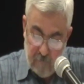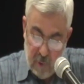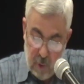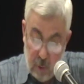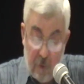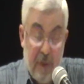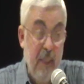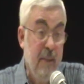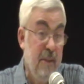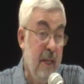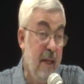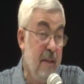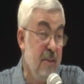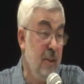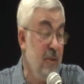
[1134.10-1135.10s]
So think
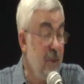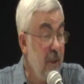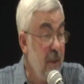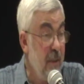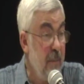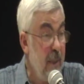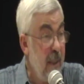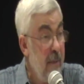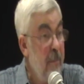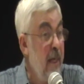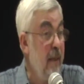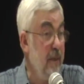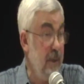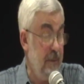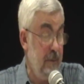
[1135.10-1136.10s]
tanks in Turkey became
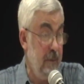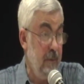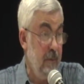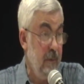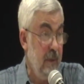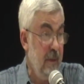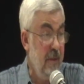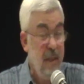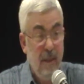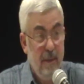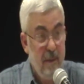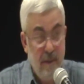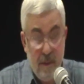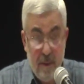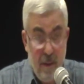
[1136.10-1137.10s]
active. I
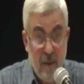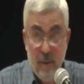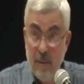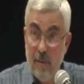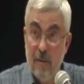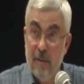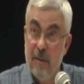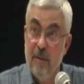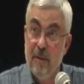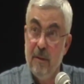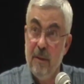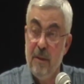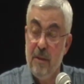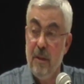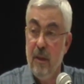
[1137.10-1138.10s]
think
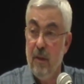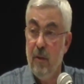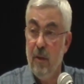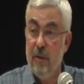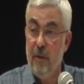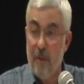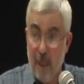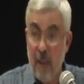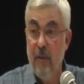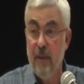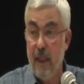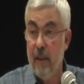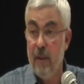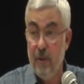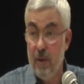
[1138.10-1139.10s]
this thing called think
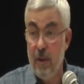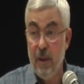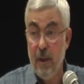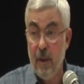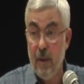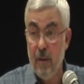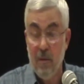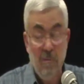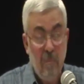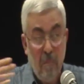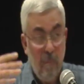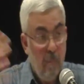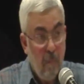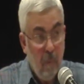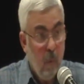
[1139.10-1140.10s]
tank in Turkey
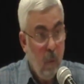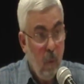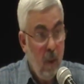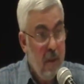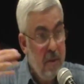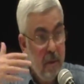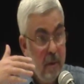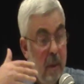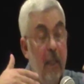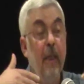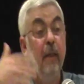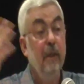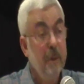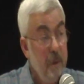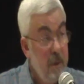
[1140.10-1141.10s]
was an
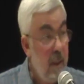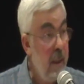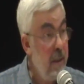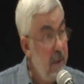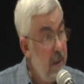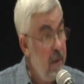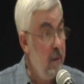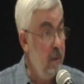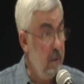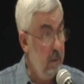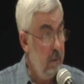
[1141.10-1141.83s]
alien idea.